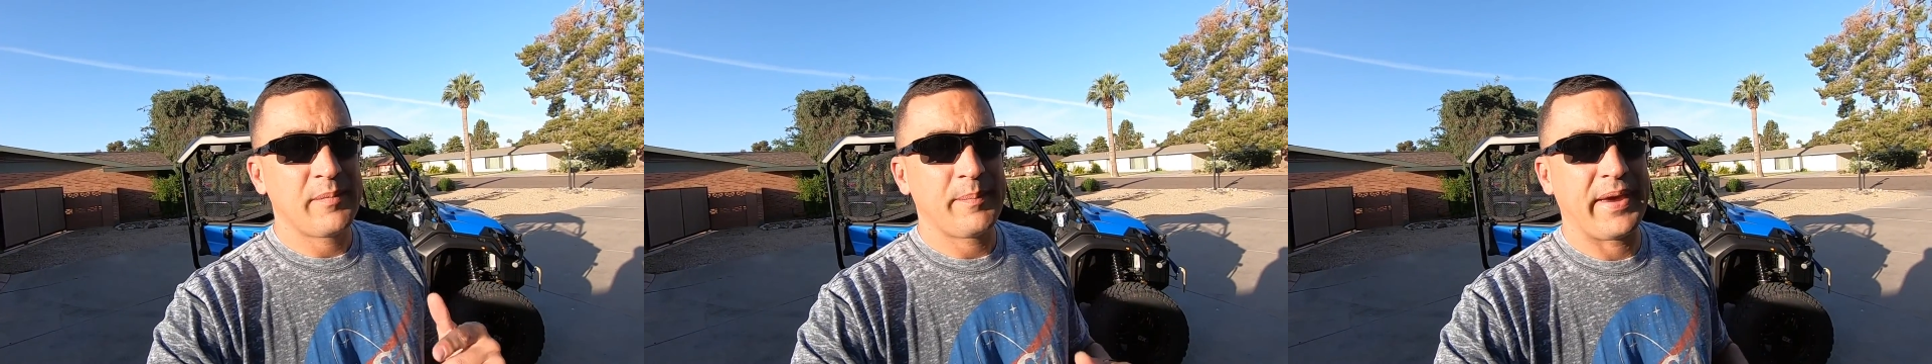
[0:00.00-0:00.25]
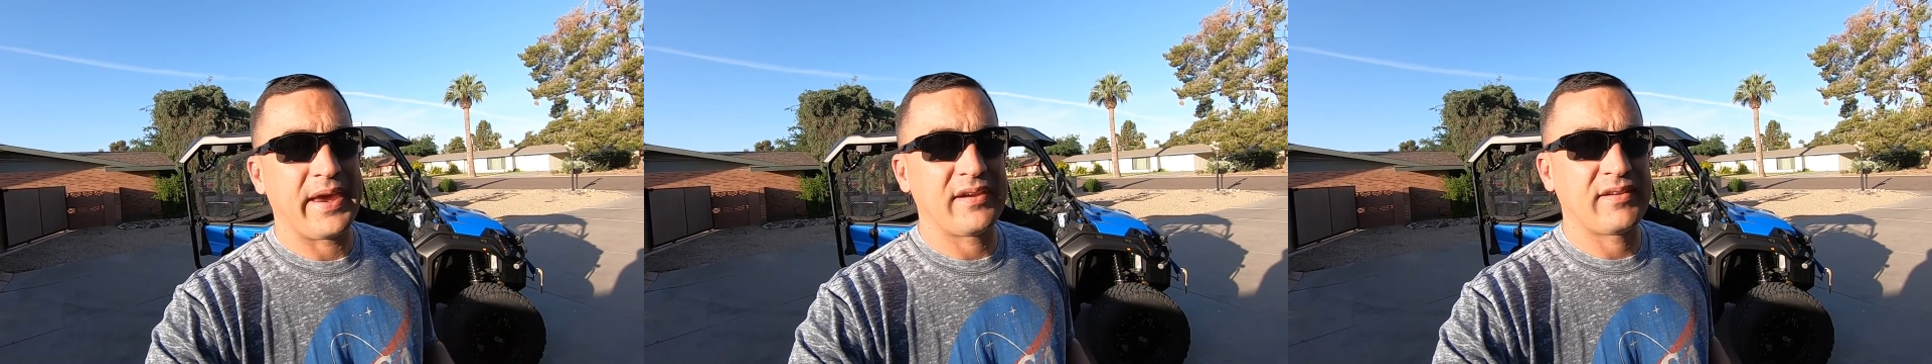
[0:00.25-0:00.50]

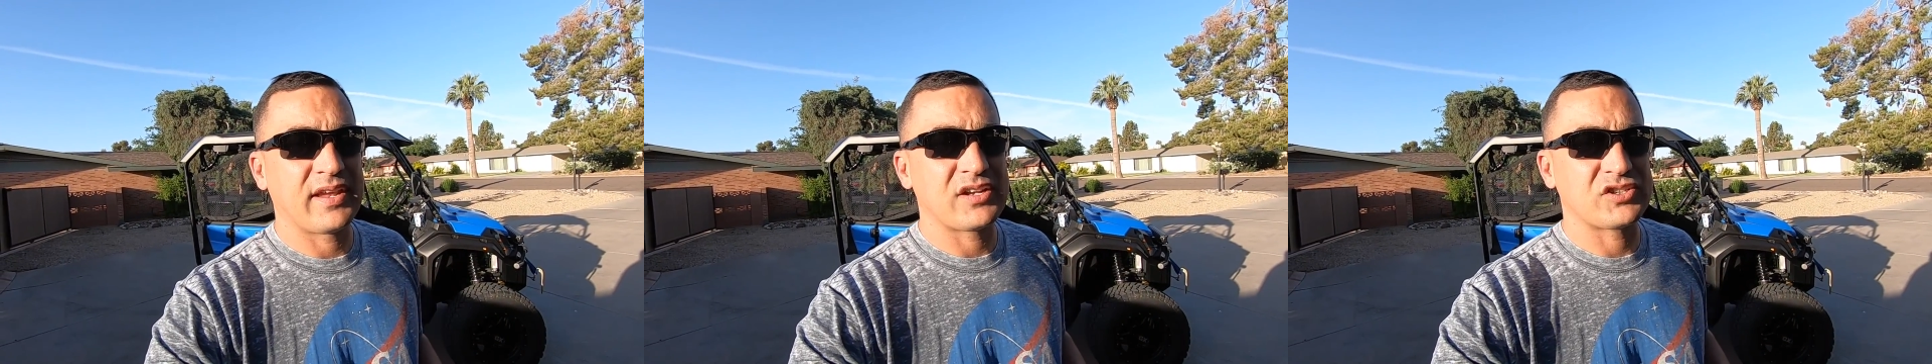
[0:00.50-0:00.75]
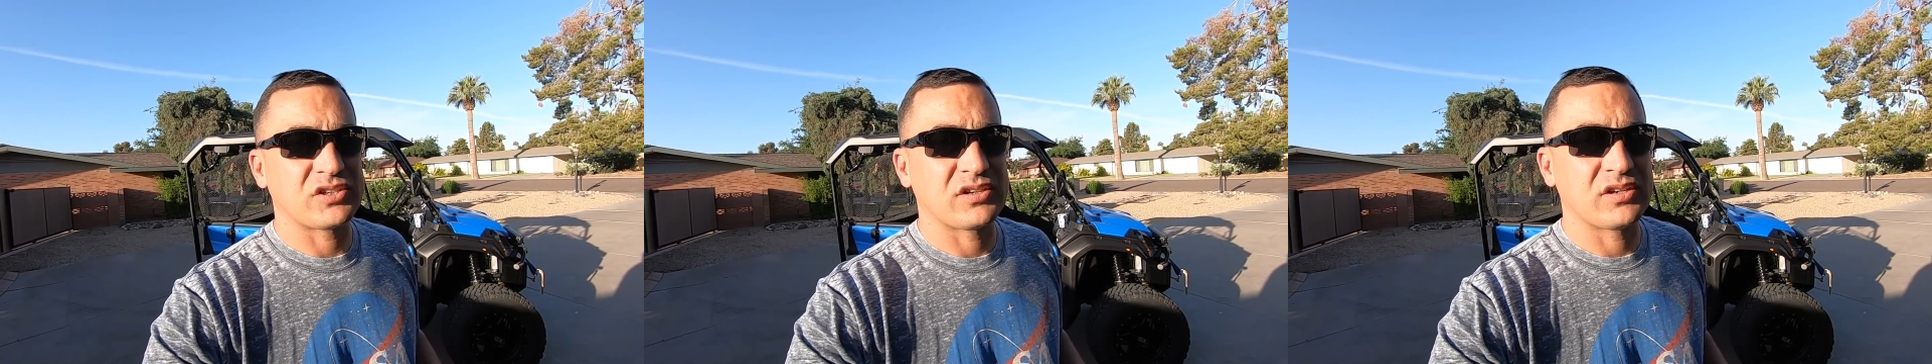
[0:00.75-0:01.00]
pay
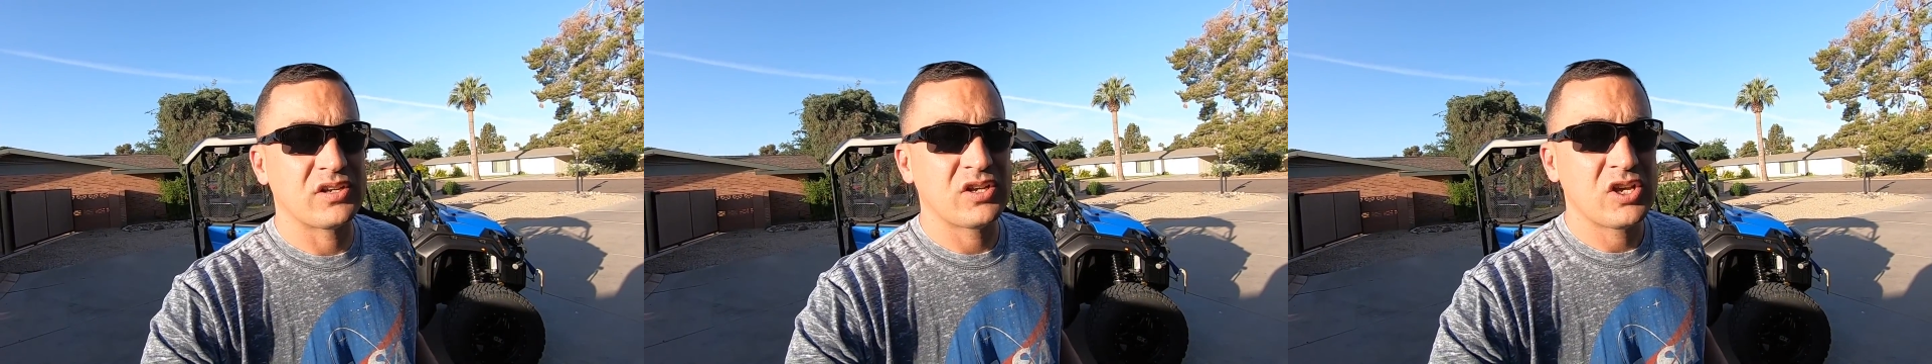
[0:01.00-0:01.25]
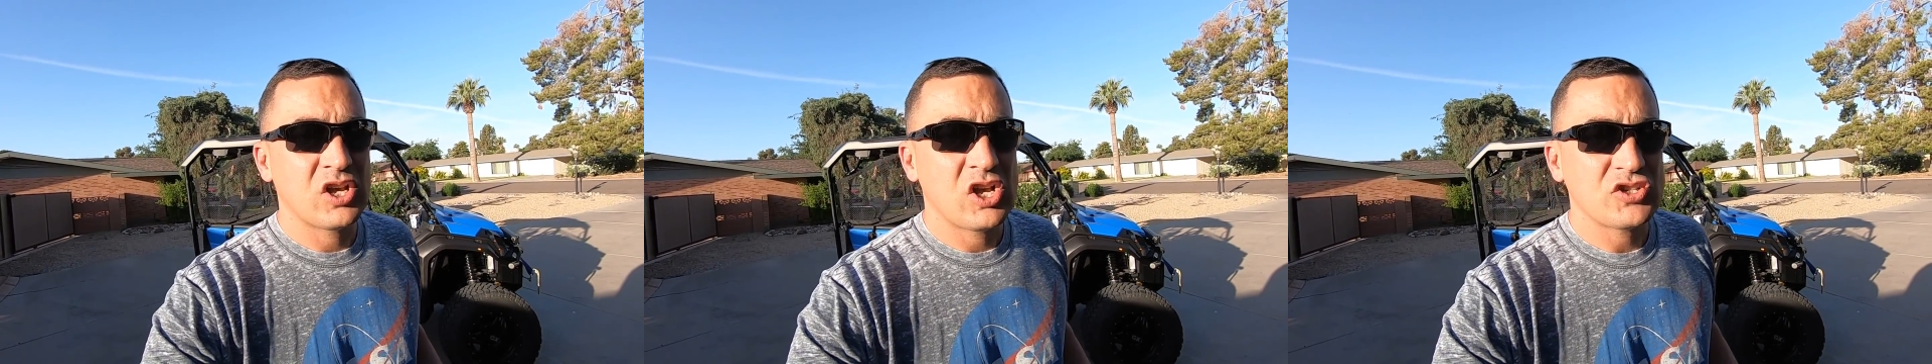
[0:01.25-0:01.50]
attention.
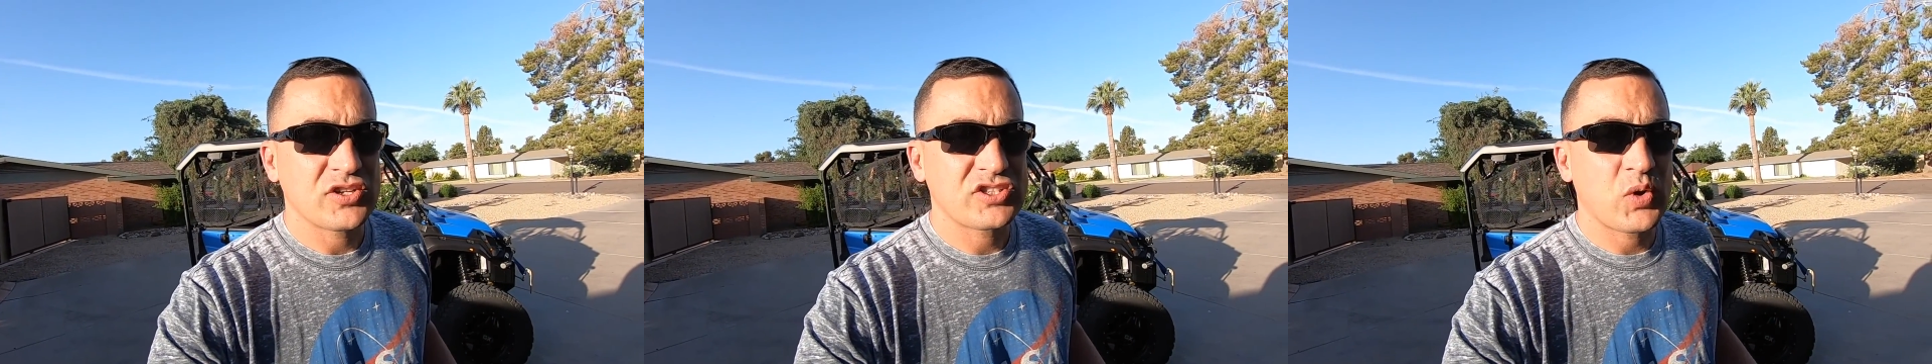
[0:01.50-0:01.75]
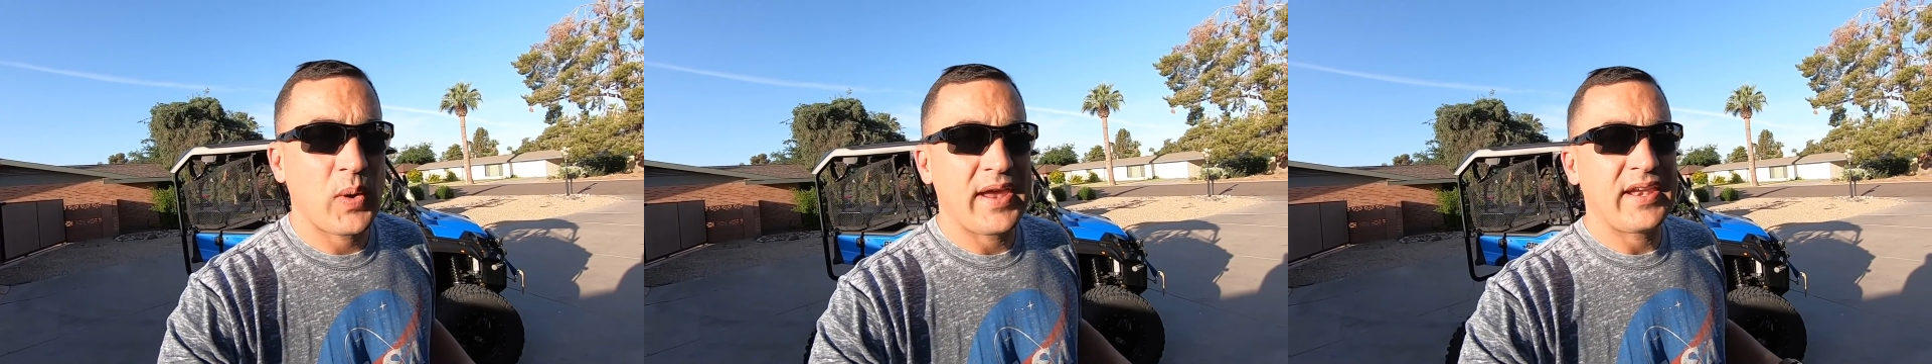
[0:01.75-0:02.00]
So let's
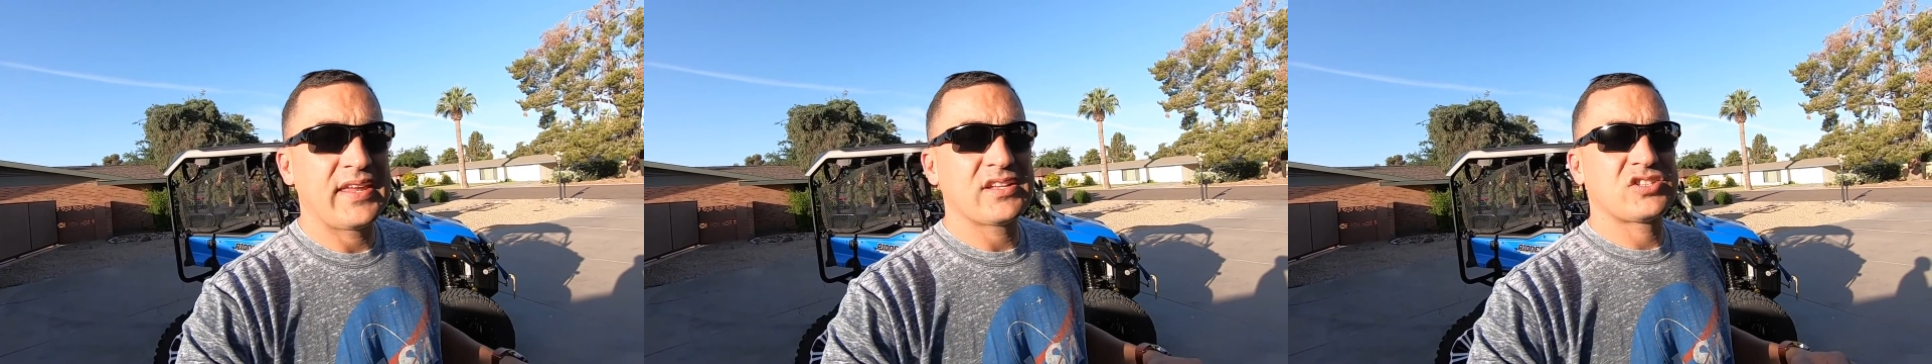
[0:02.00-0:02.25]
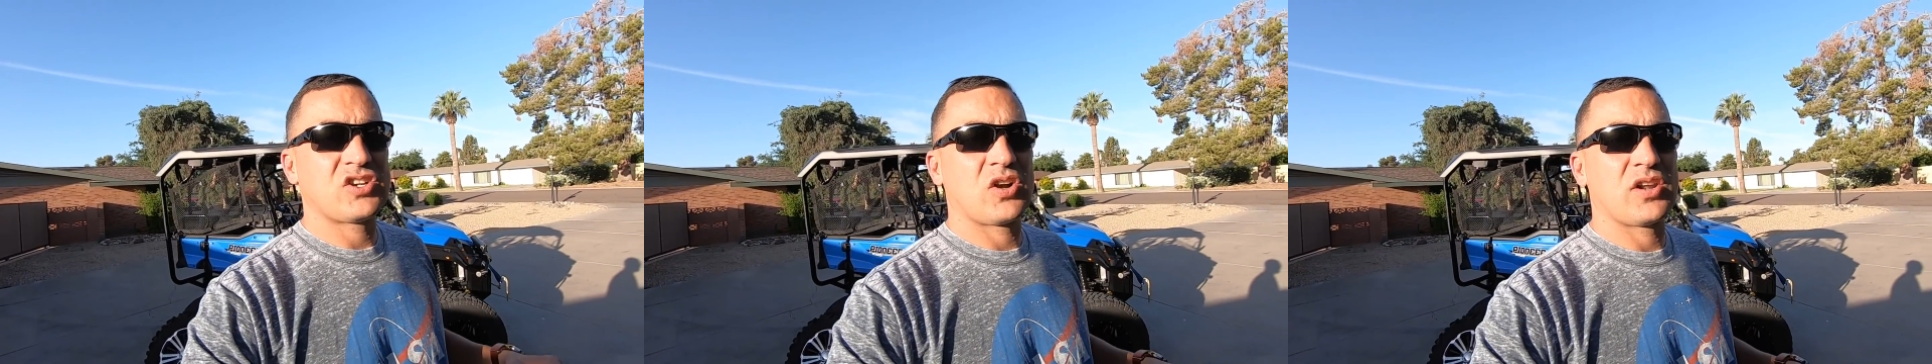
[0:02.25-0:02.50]
go ahead and get
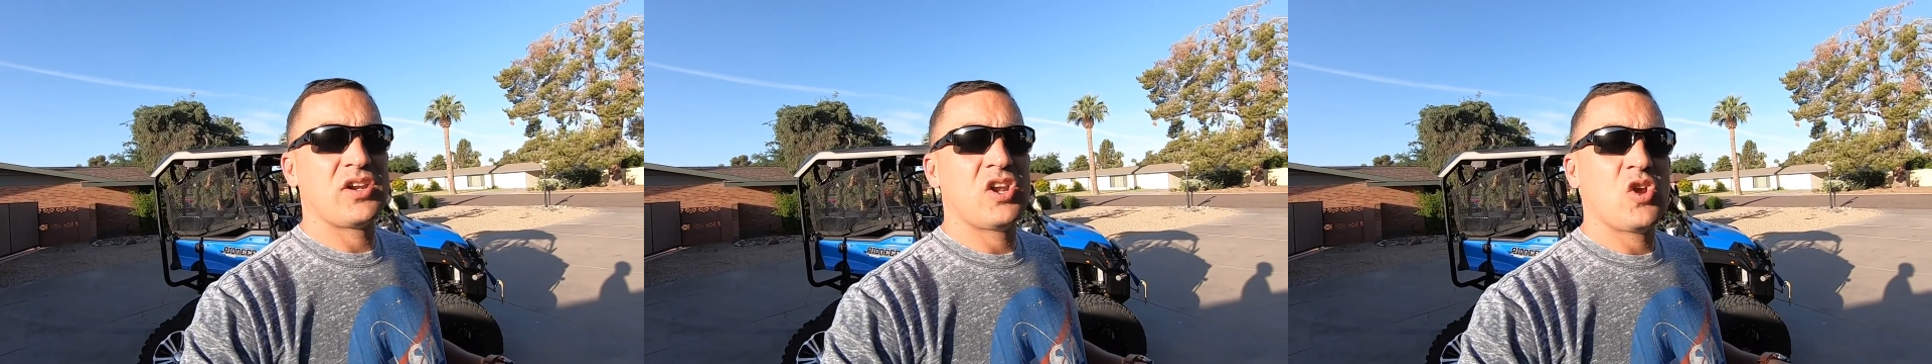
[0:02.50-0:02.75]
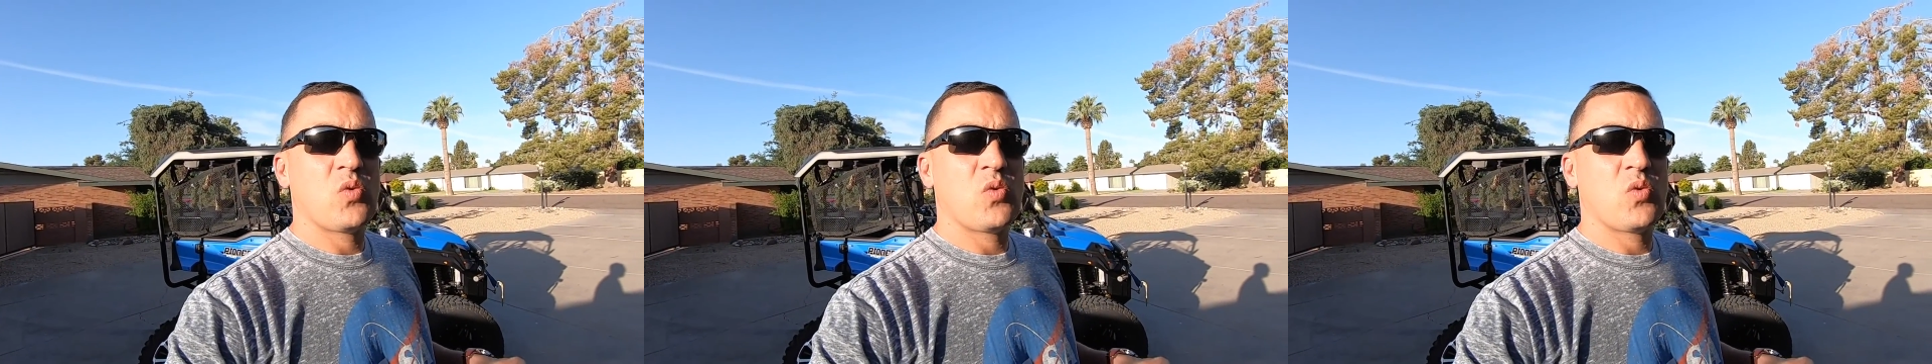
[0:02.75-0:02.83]
started